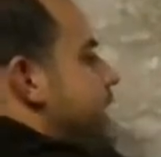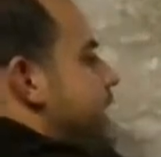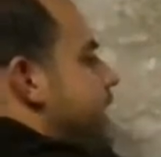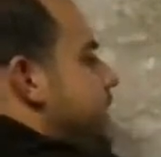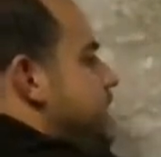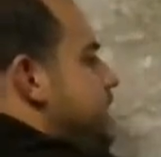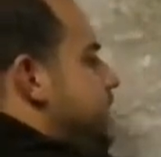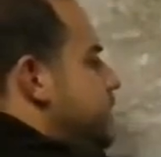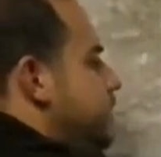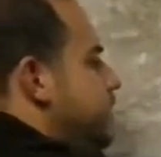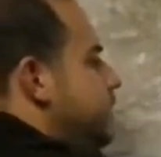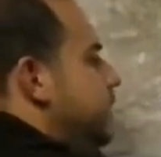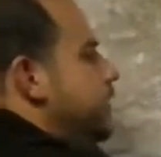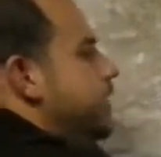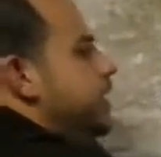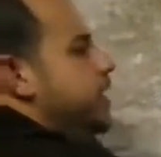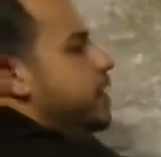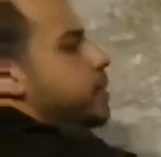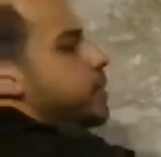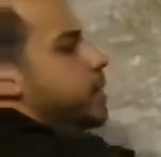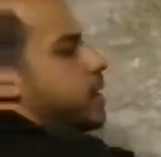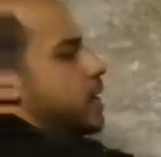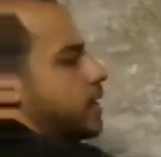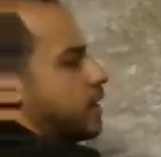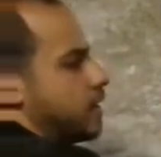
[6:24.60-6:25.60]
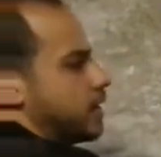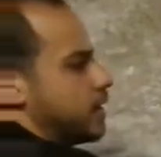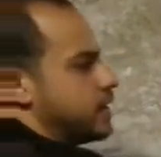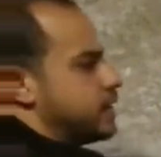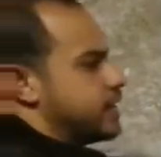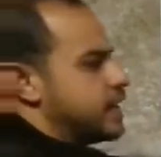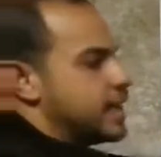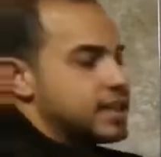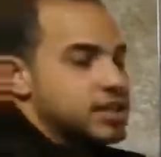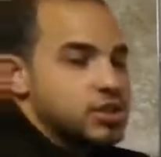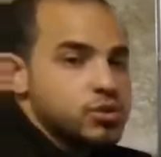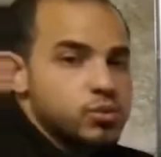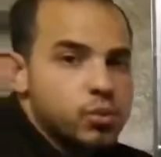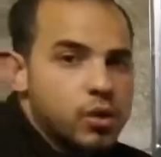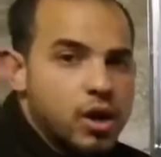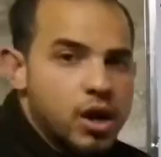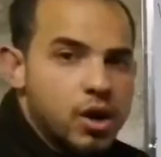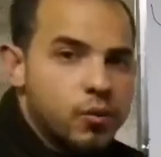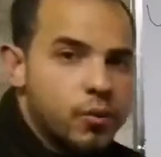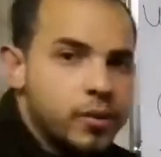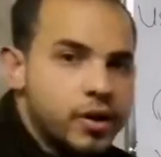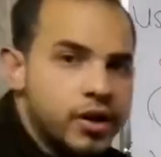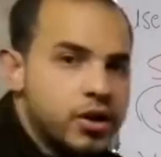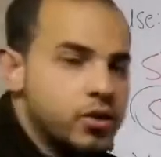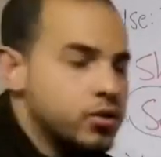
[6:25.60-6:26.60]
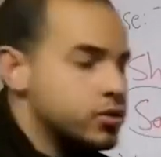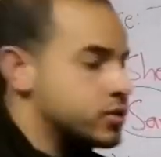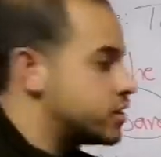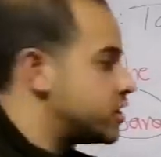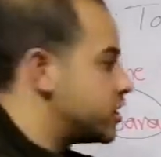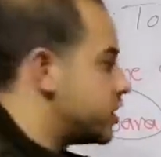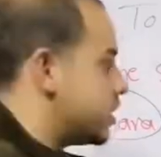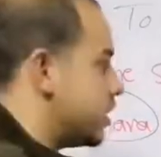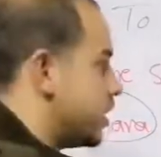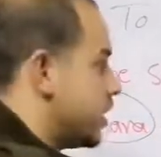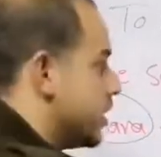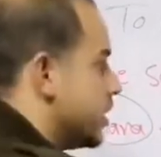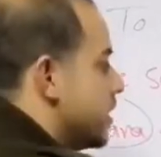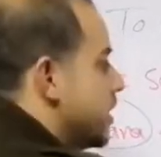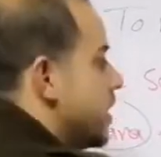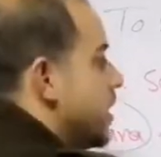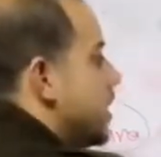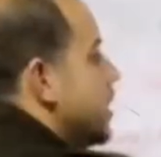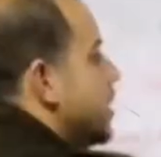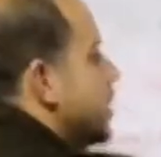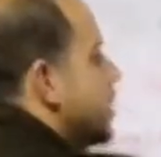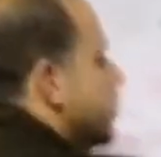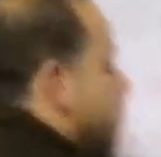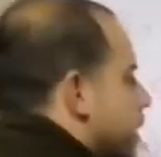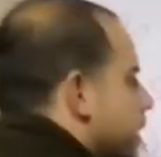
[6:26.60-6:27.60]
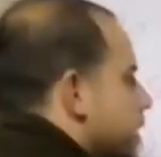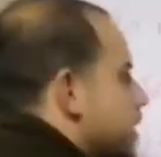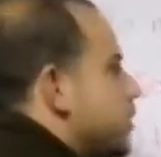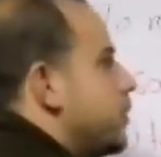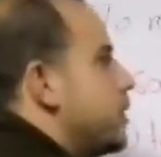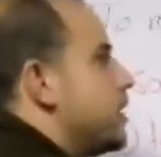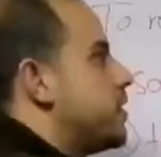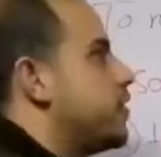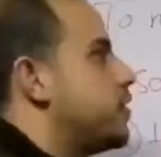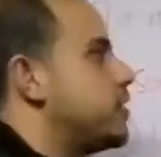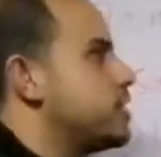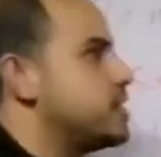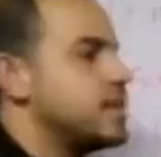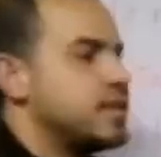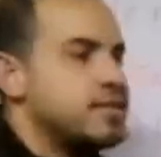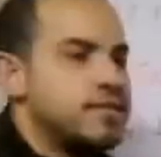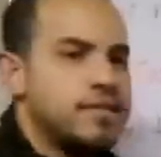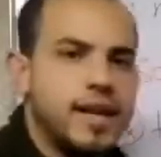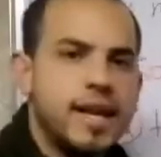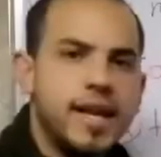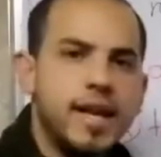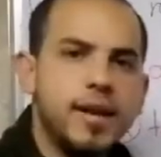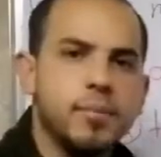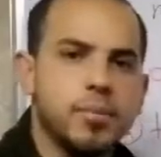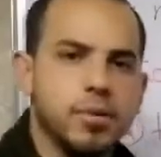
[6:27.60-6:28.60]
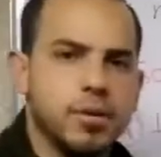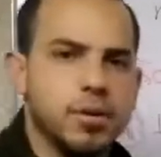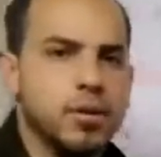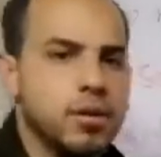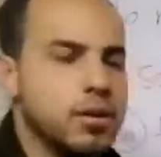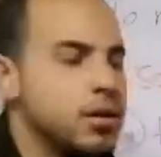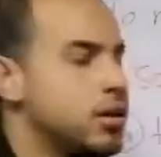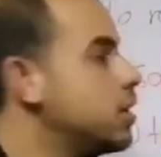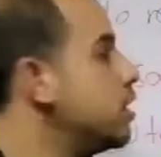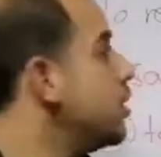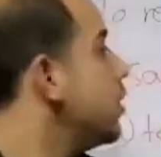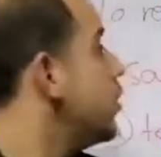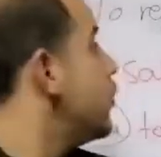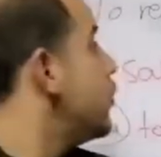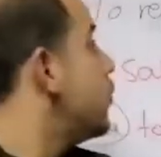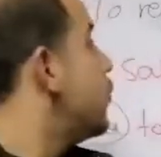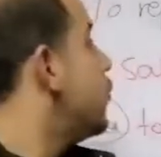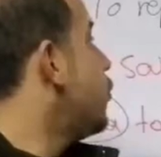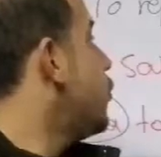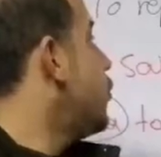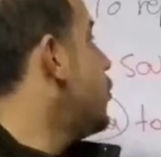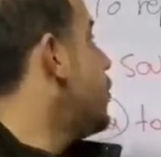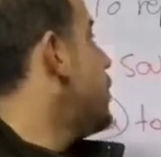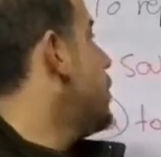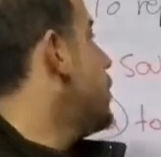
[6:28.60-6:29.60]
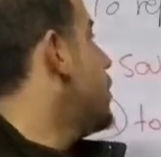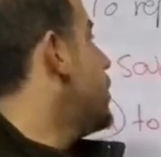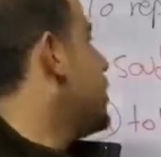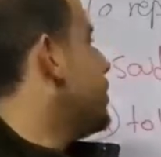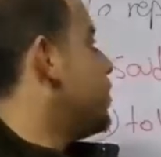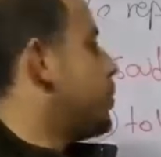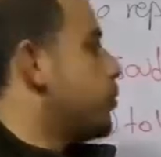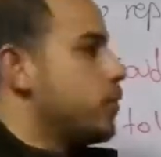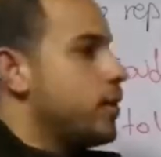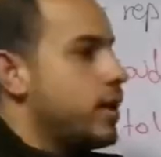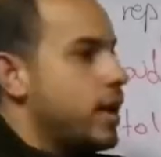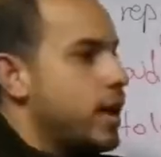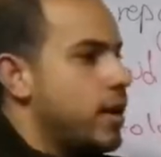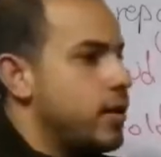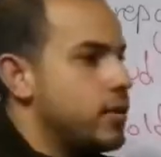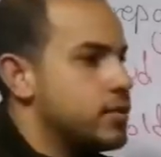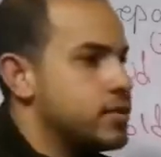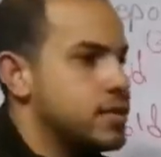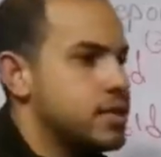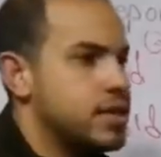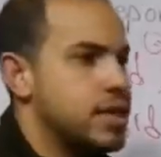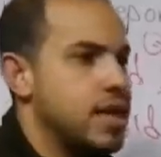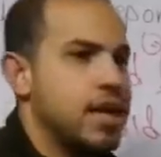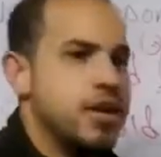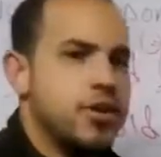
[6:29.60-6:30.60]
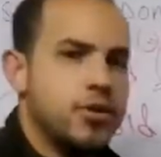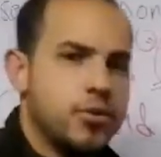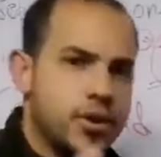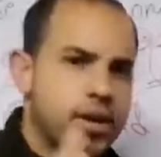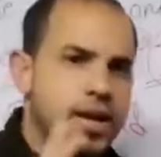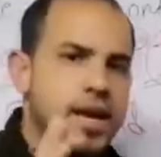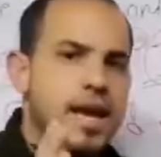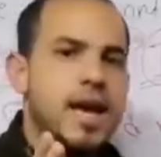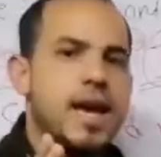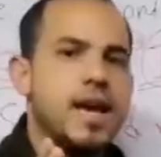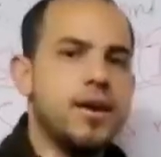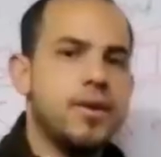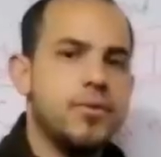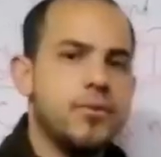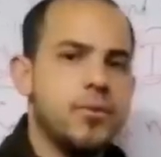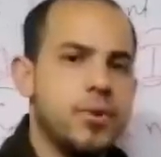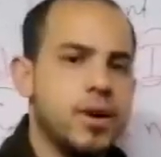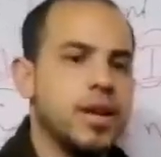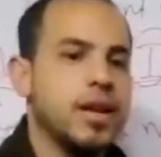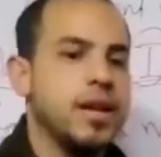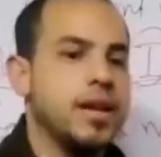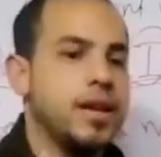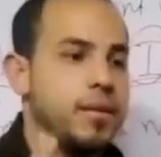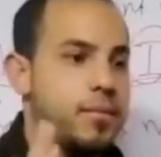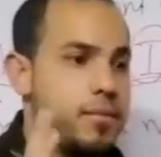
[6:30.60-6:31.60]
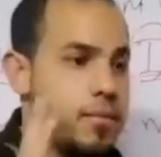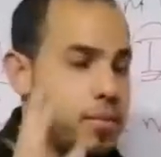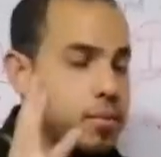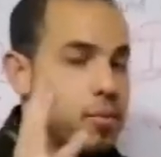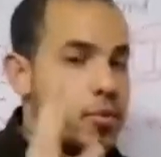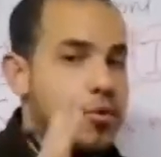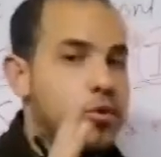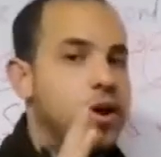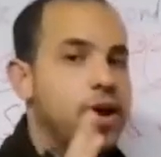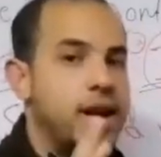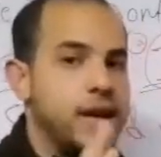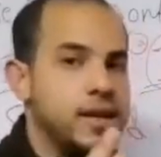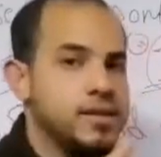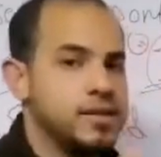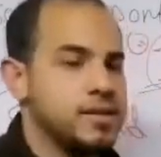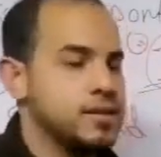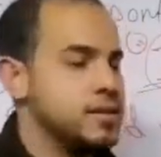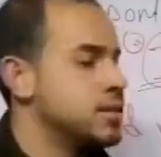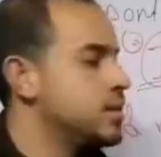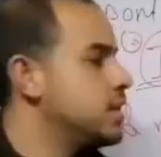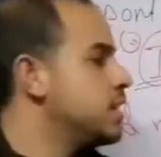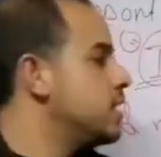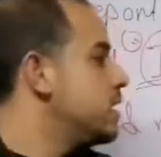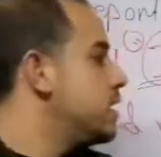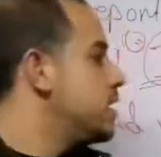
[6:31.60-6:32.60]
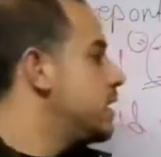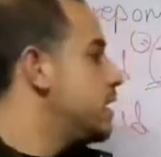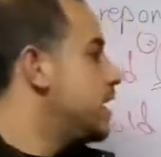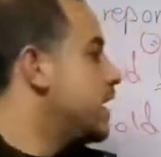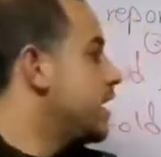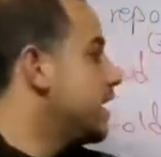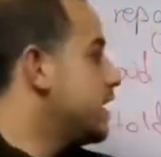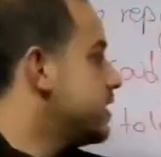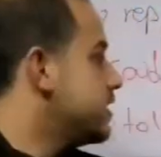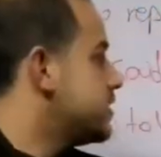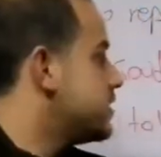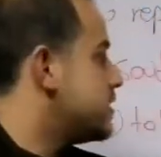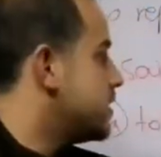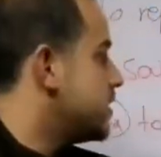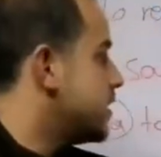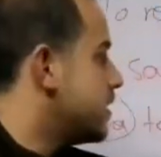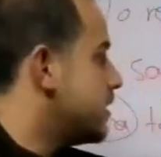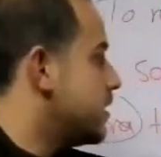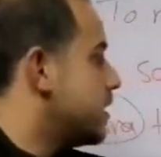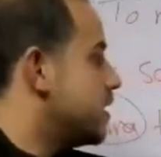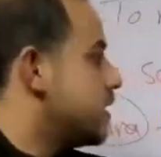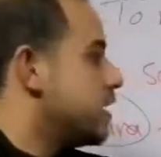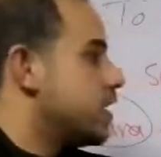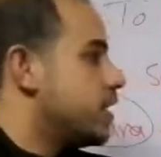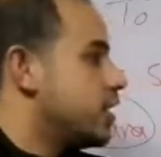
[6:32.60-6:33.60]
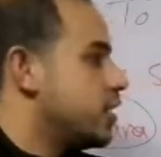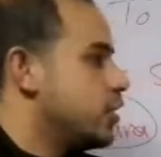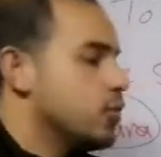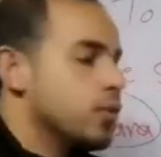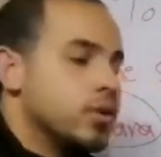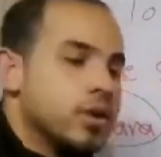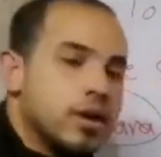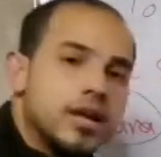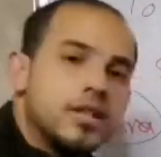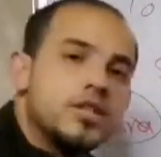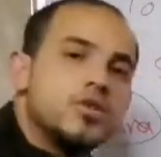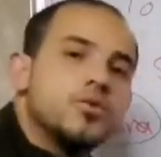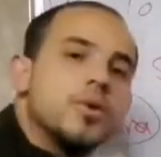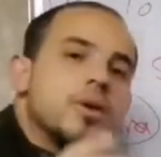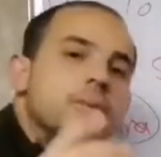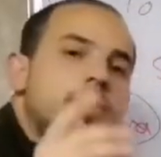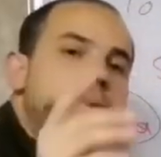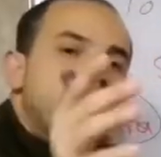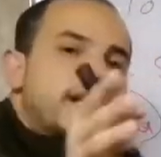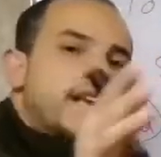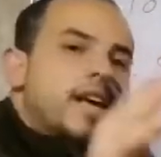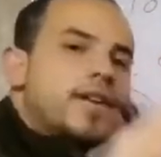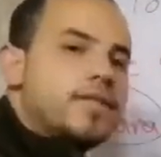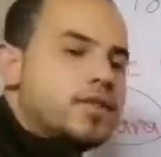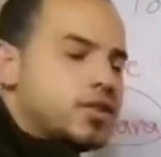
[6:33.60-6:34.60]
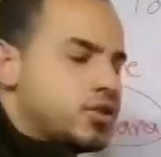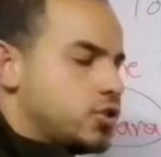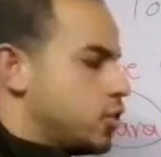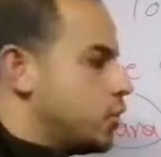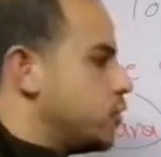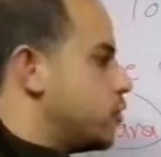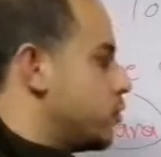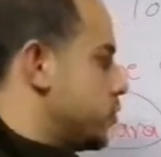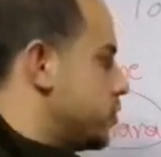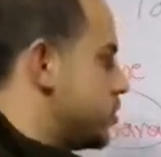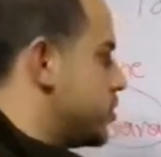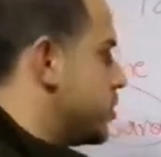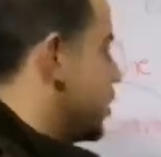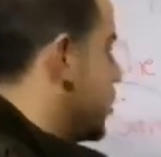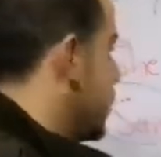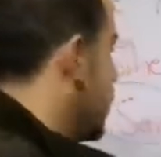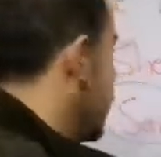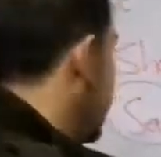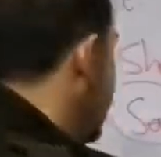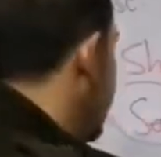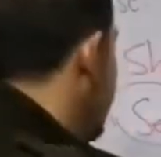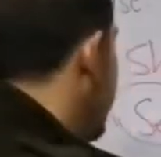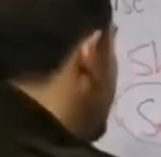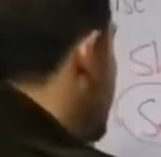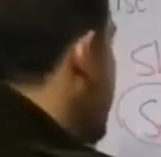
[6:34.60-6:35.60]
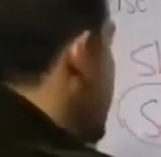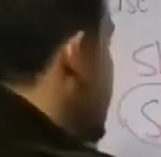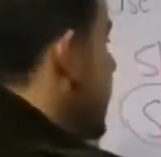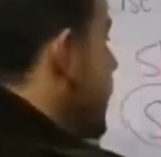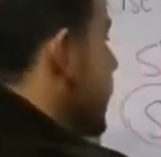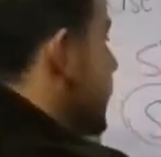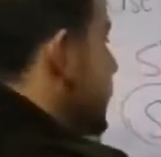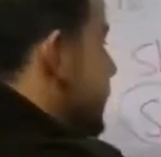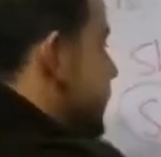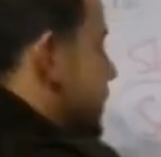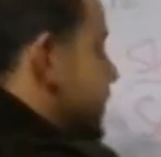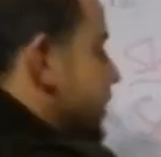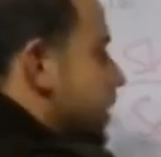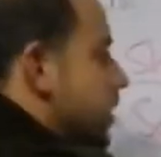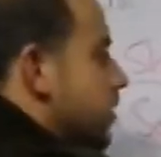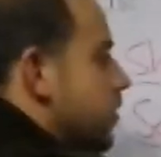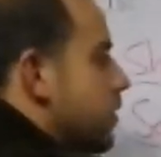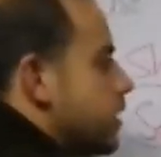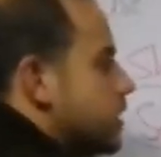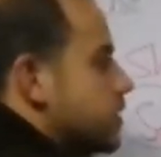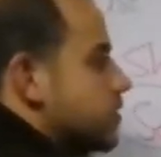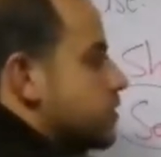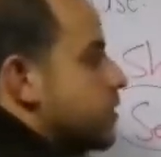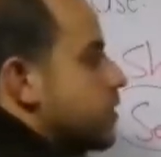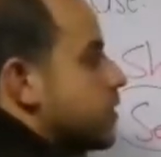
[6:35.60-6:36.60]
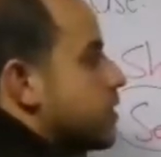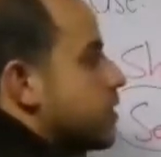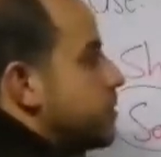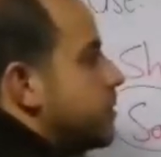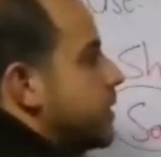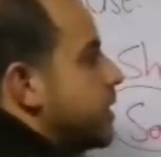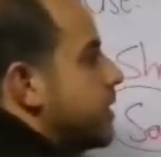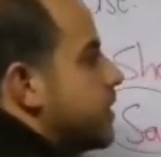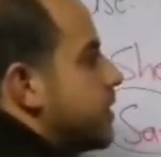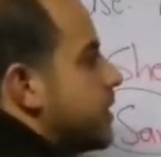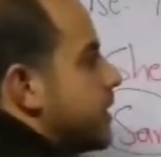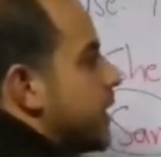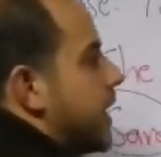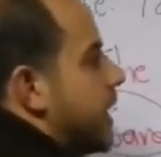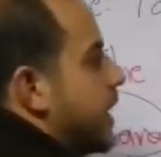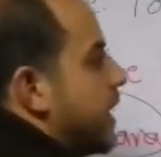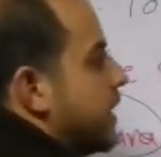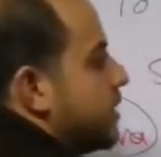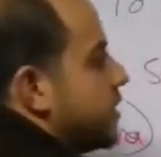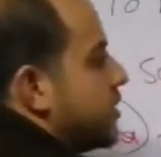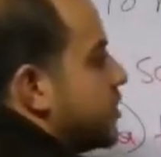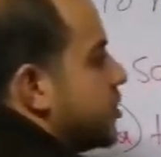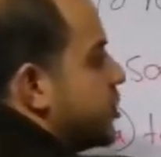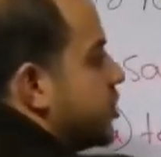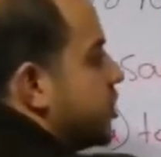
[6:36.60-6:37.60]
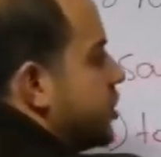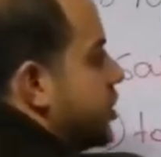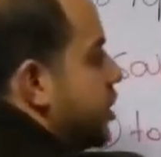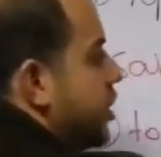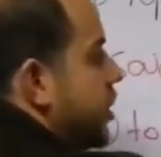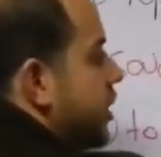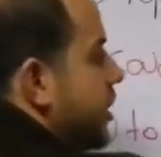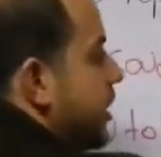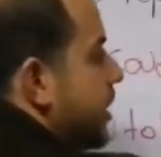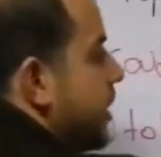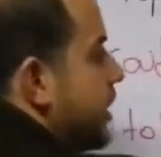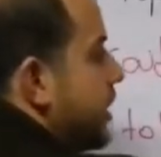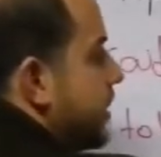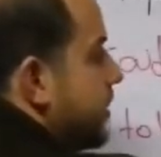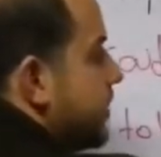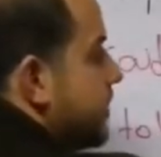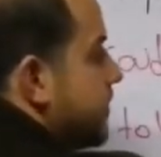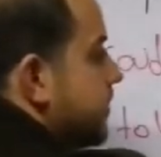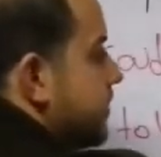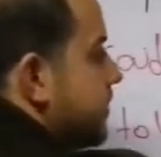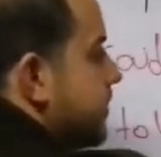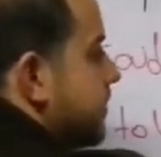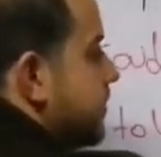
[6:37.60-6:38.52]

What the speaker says: is female, and that's why we use she. By the way, there is a table for pronouns that you can really memorize, and it will be given to you, inshallah. Sarah told me that she,